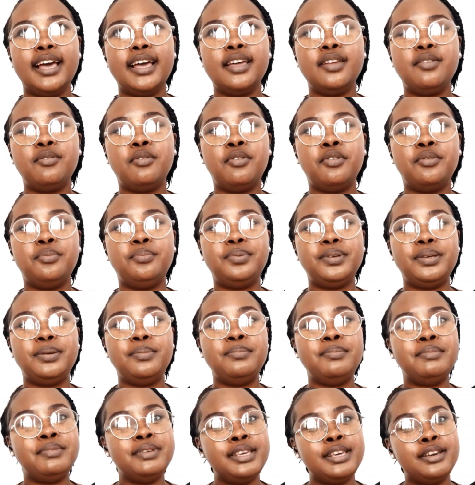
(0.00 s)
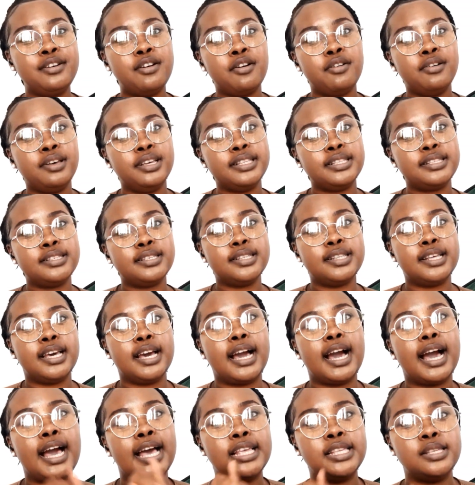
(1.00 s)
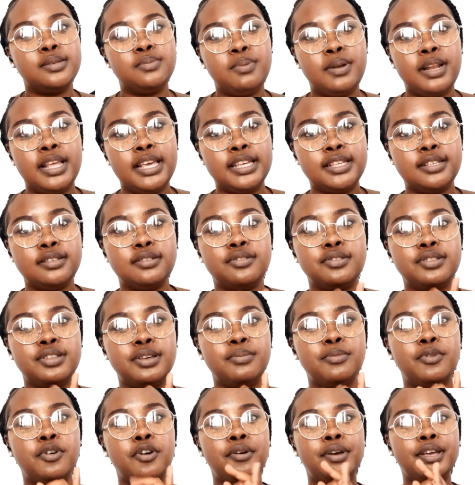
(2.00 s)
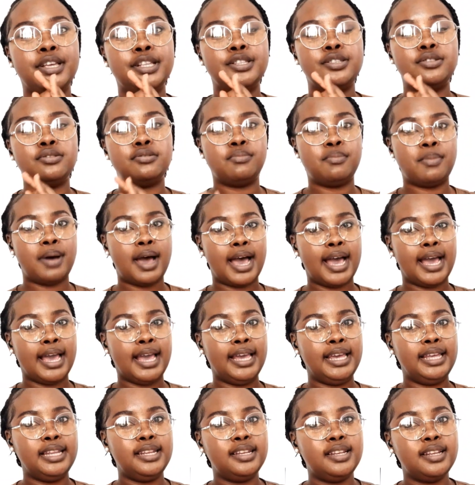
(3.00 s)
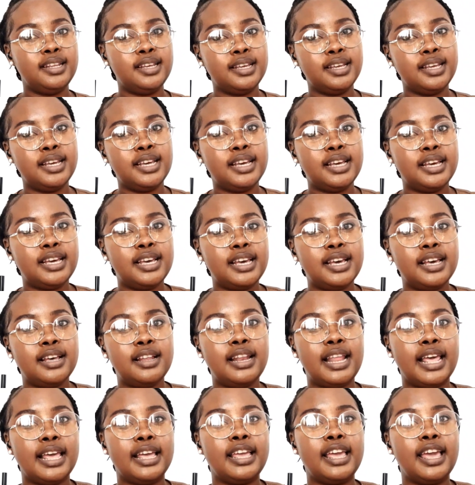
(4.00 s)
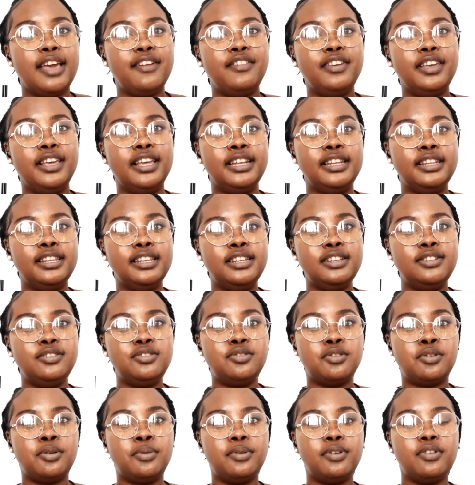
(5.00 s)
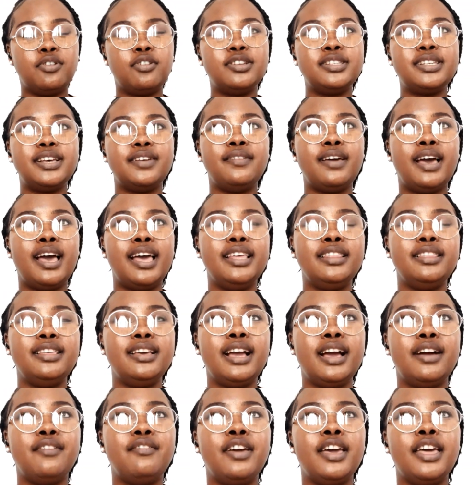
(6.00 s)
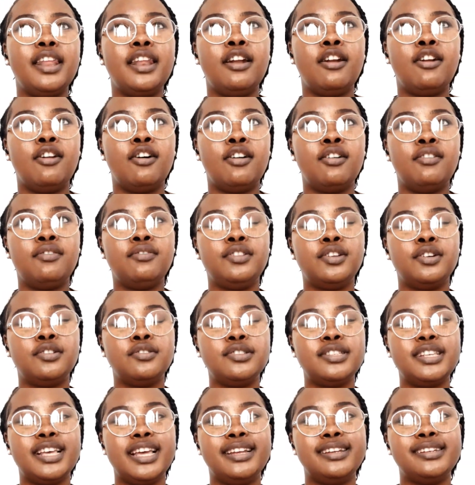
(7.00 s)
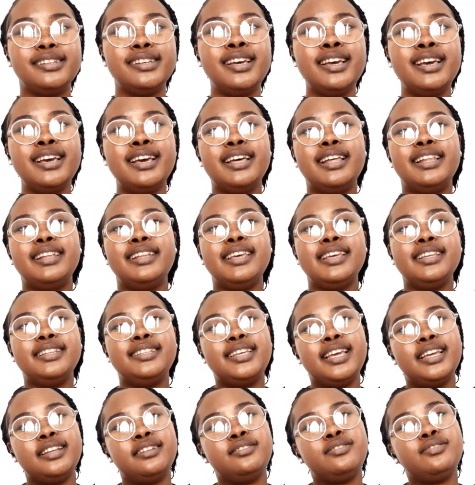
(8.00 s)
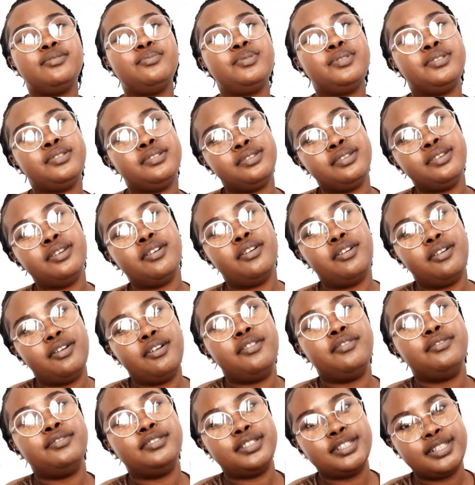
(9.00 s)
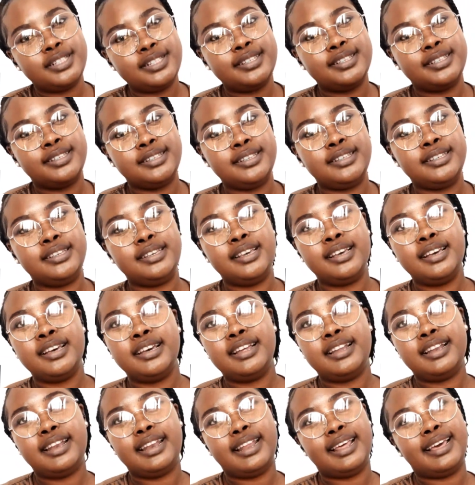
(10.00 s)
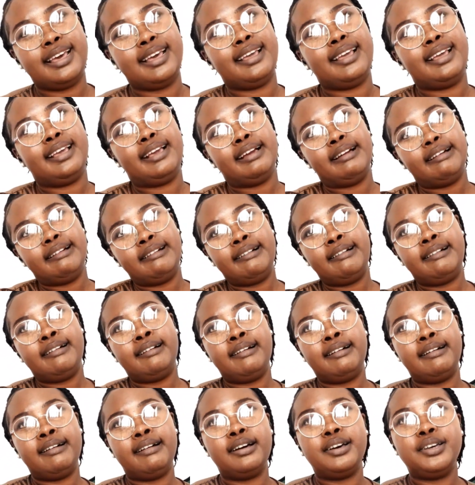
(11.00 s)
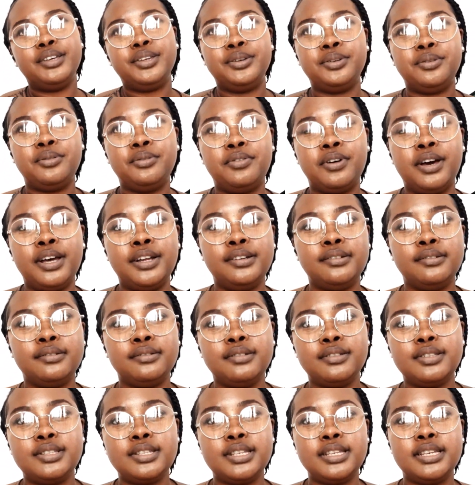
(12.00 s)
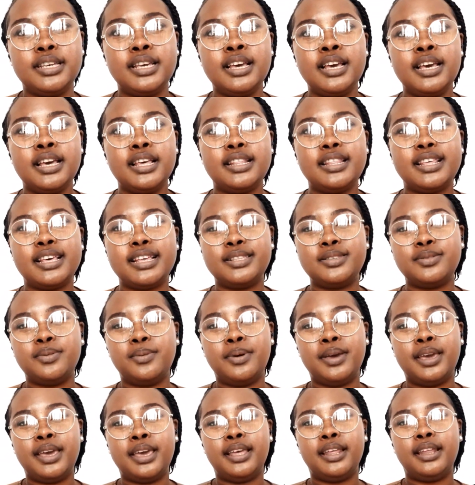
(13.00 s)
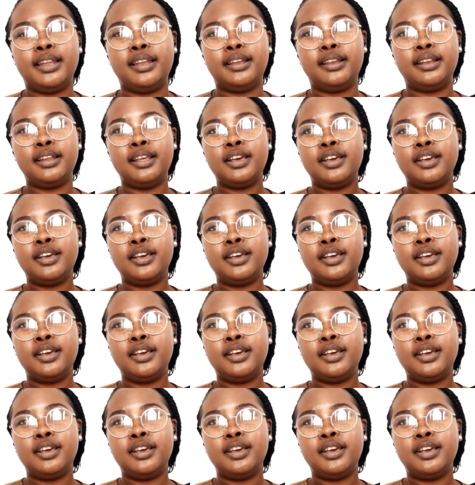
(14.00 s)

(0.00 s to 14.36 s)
it will be me going to the guy's place or them going to mine. Like, having an indoor, because I think I've had a lot of those, and they tend to be, obviously, Like, you'd find a good thing. That's when